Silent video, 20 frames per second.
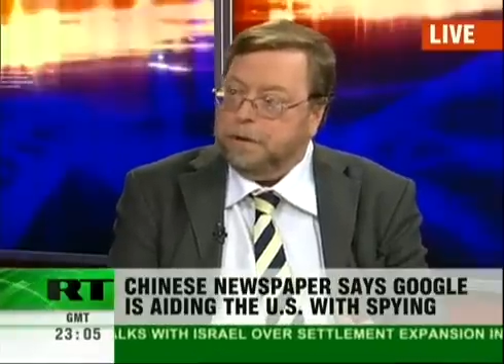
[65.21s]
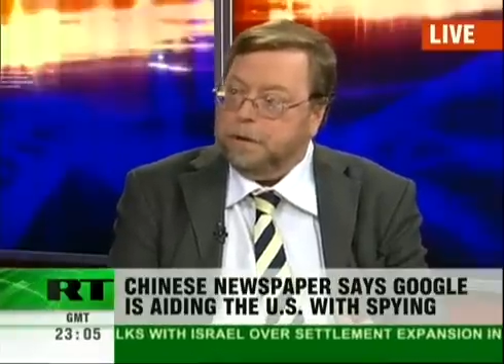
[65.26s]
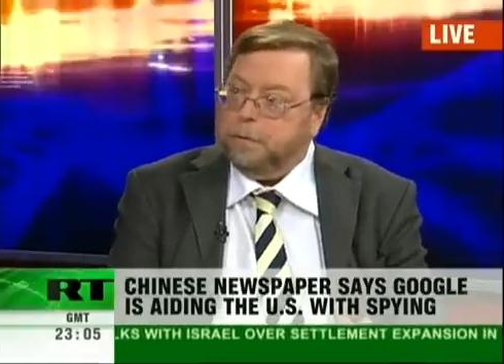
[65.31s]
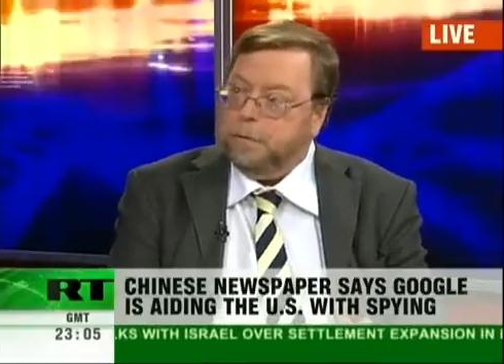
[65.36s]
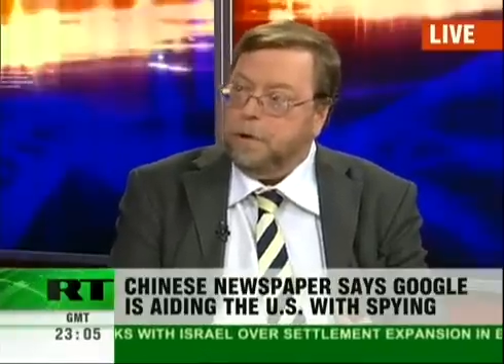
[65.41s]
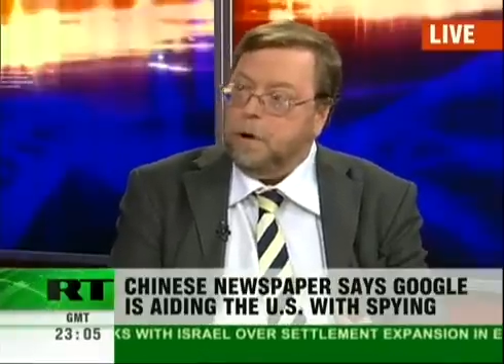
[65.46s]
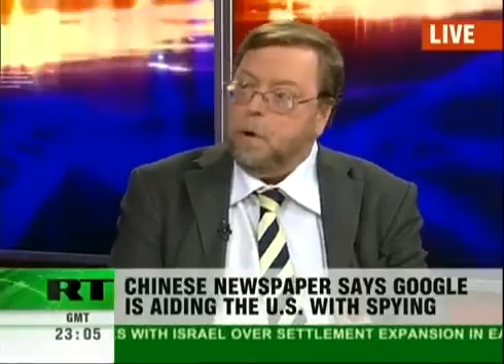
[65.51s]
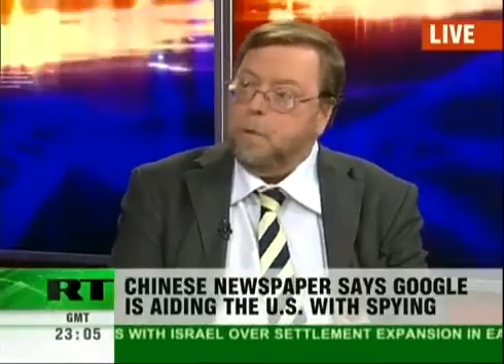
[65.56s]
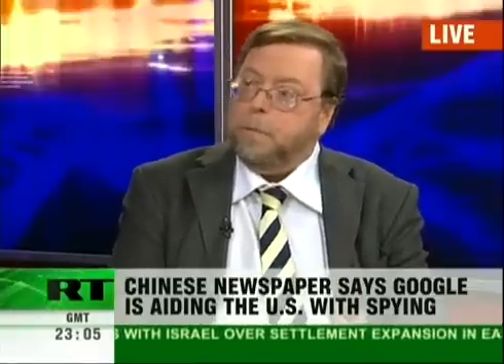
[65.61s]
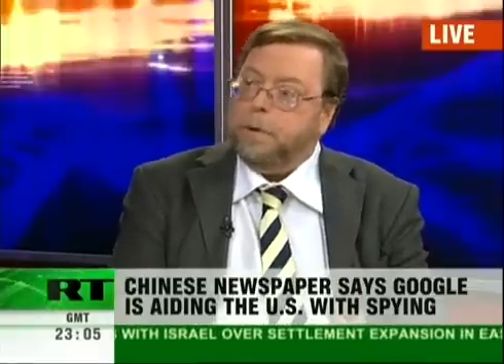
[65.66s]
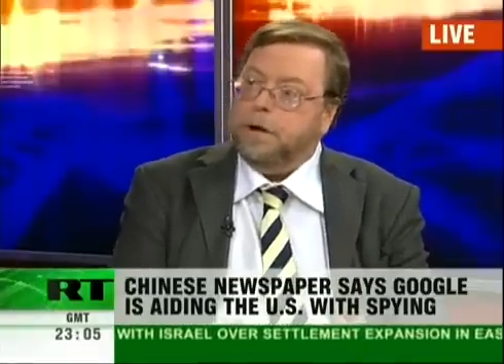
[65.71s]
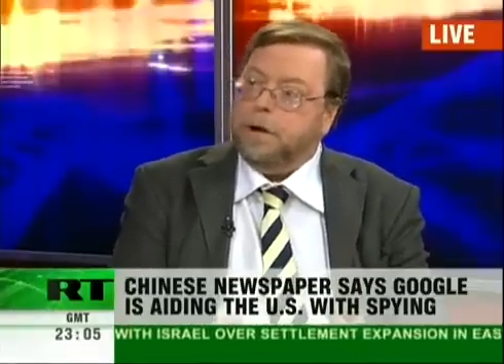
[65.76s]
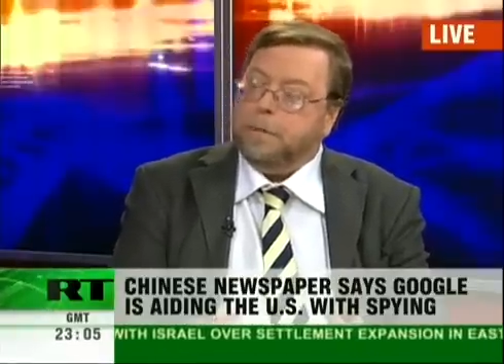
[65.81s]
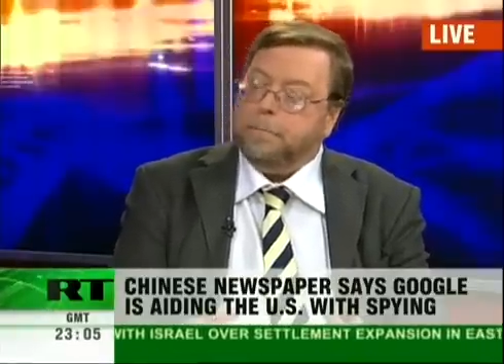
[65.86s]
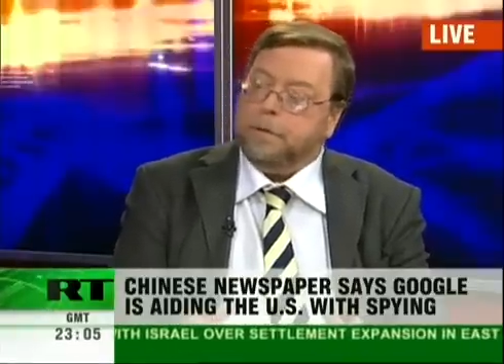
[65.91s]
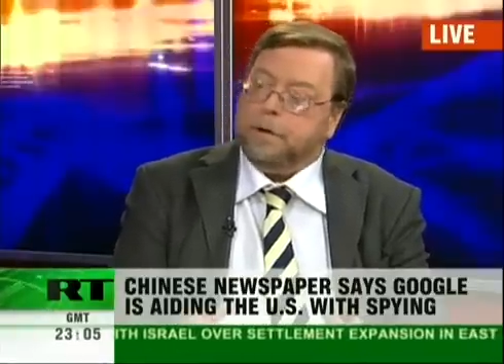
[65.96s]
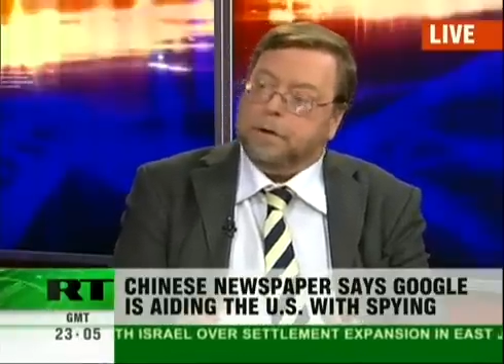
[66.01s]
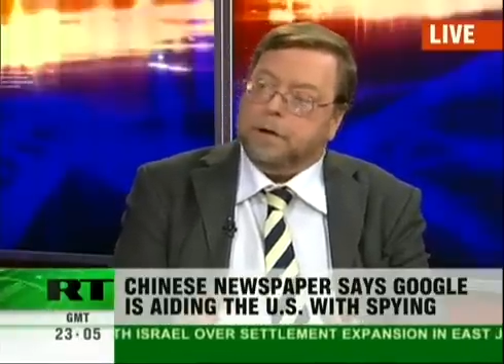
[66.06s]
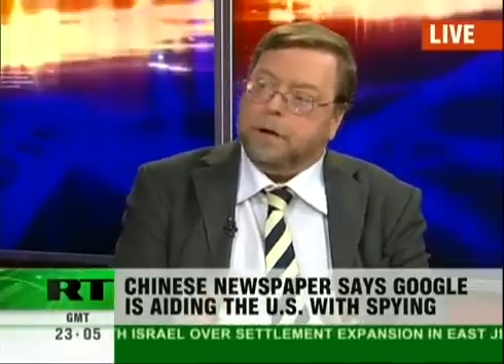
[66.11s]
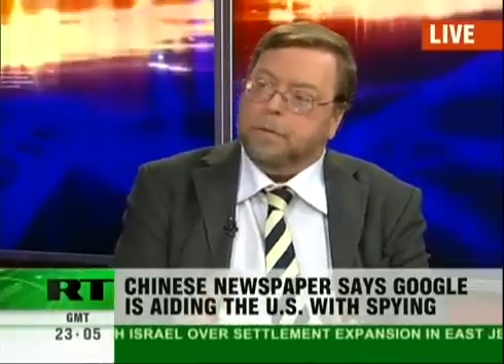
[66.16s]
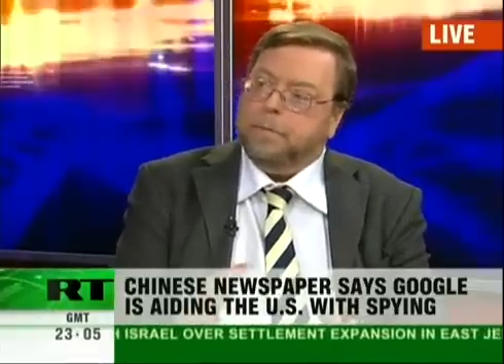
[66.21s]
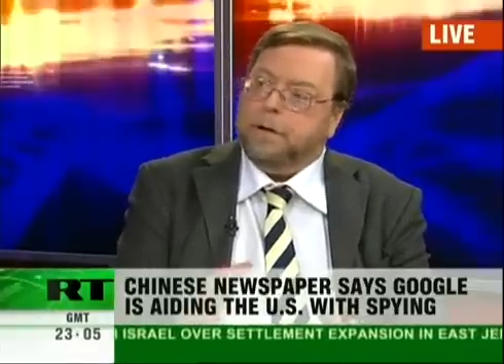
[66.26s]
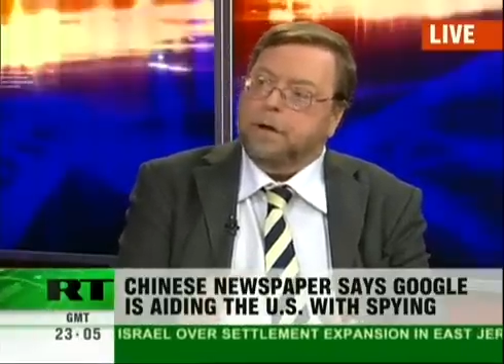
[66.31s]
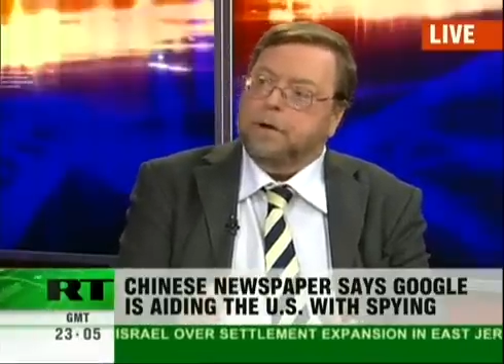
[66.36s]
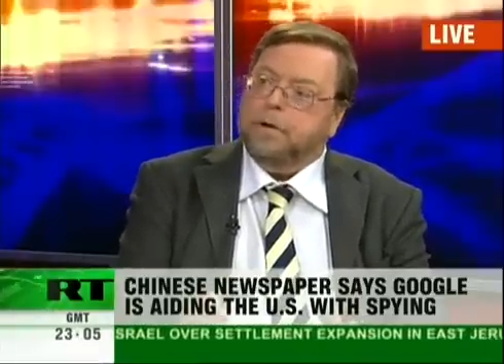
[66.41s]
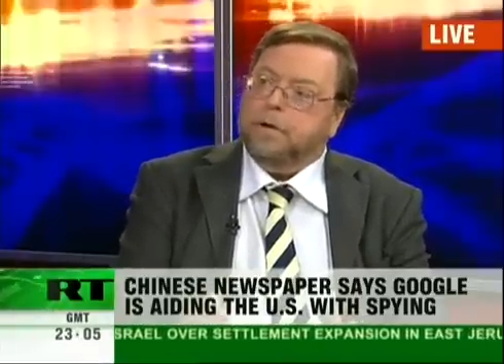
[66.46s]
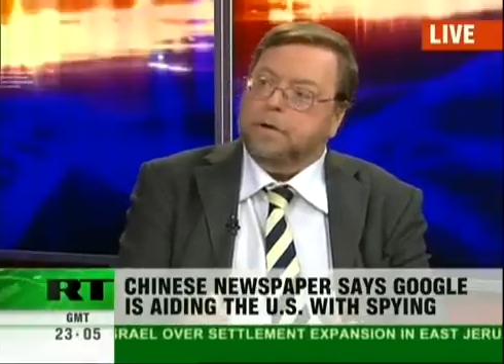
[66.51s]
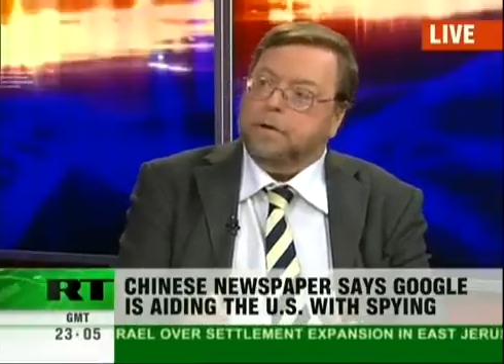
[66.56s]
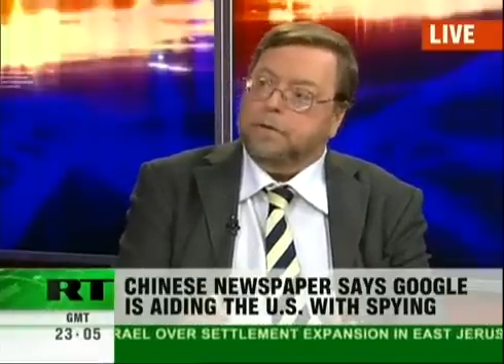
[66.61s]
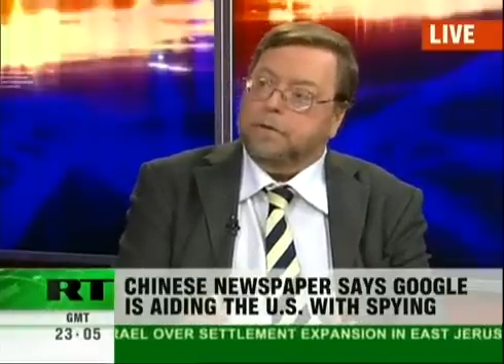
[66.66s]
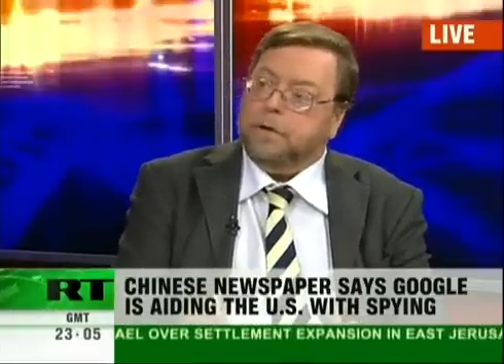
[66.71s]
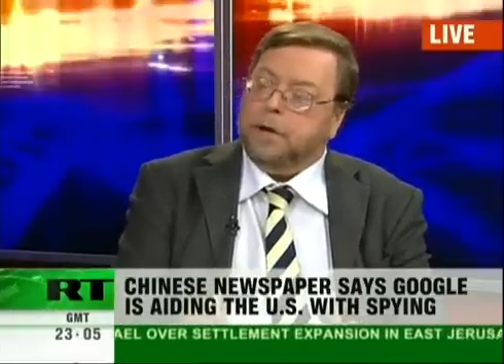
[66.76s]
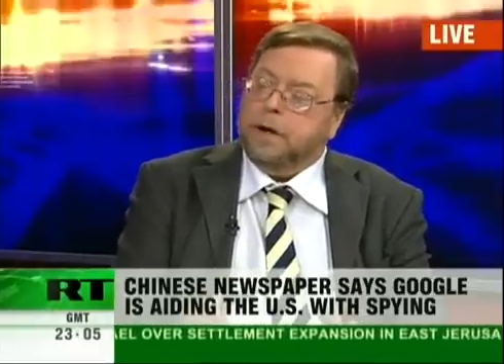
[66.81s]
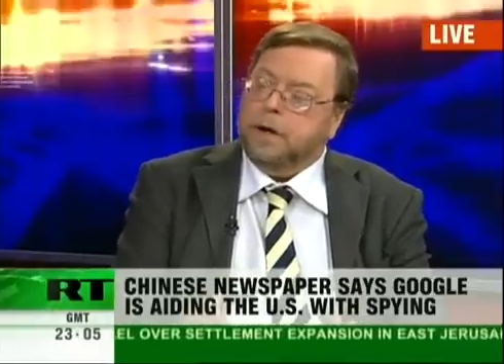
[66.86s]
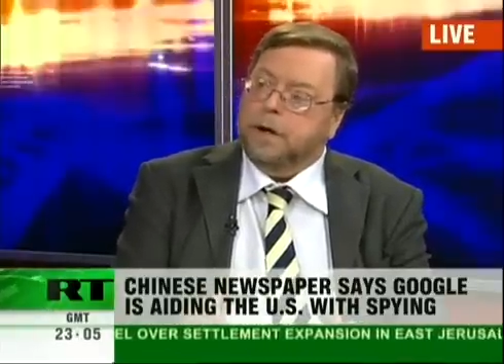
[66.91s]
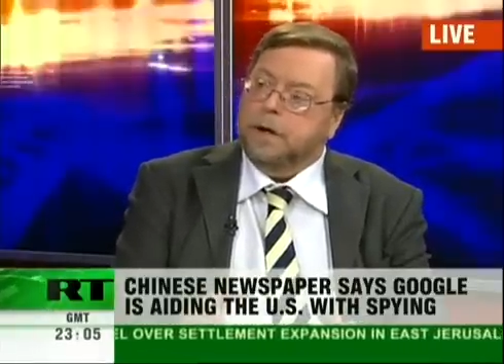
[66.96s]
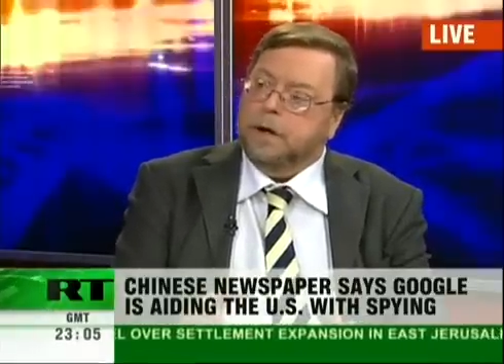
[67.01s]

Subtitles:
that would open up their computers'